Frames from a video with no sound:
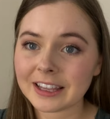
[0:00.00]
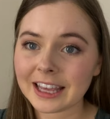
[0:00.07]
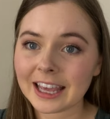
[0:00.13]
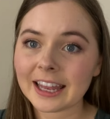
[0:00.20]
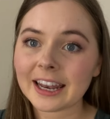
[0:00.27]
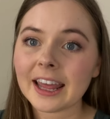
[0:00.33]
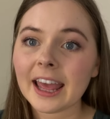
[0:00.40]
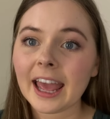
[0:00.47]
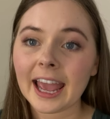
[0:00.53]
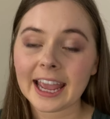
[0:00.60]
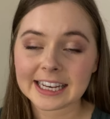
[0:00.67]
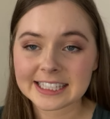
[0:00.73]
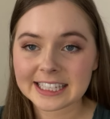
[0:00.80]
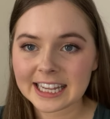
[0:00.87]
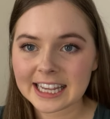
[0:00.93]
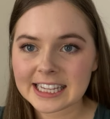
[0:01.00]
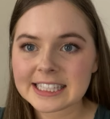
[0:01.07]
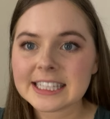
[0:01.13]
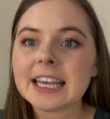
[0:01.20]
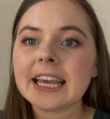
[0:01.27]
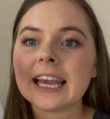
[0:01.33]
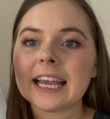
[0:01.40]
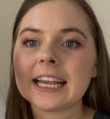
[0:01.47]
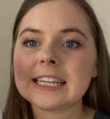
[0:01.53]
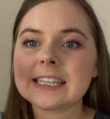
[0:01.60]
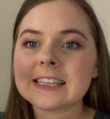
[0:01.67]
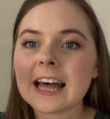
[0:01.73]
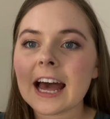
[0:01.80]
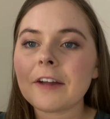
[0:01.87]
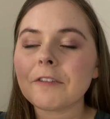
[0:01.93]
it a tease
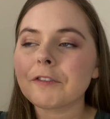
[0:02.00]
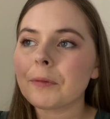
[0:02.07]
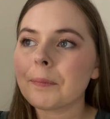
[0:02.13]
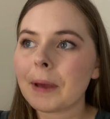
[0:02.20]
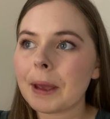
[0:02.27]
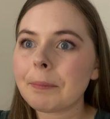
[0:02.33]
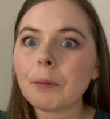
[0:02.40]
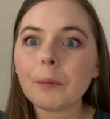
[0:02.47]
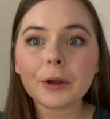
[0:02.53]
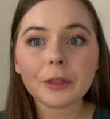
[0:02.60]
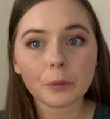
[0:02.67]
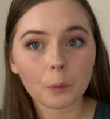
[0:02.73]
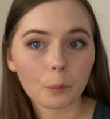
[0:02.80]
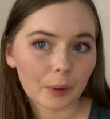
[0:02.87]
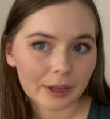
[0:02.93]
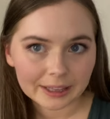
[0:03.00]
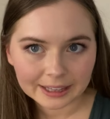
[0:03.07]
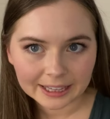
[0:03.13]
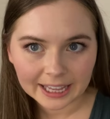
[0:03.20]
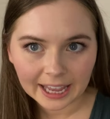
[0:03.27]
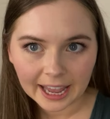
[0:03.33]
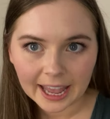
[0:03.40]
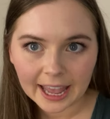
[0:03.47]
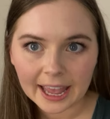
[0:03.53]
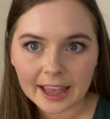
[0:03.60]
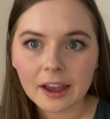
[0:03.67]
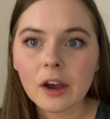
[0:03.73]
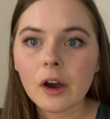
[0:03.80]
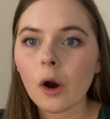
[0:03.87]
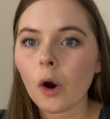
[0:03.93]
is that for people with oily
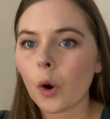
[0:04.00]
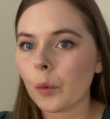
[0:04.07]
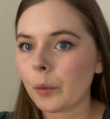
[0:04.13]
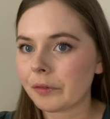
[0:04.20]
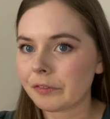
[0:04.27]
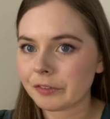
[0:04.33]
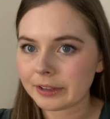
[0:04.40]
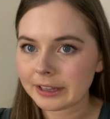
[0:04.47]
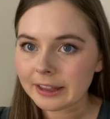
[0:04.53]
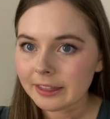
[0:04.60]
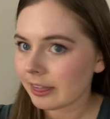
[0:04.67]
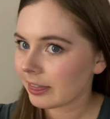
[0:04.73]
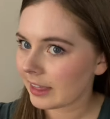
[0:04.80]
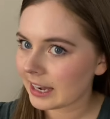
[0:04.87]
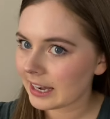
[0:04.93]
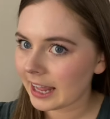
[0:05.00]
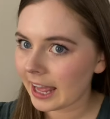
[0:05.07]
hair or with really thin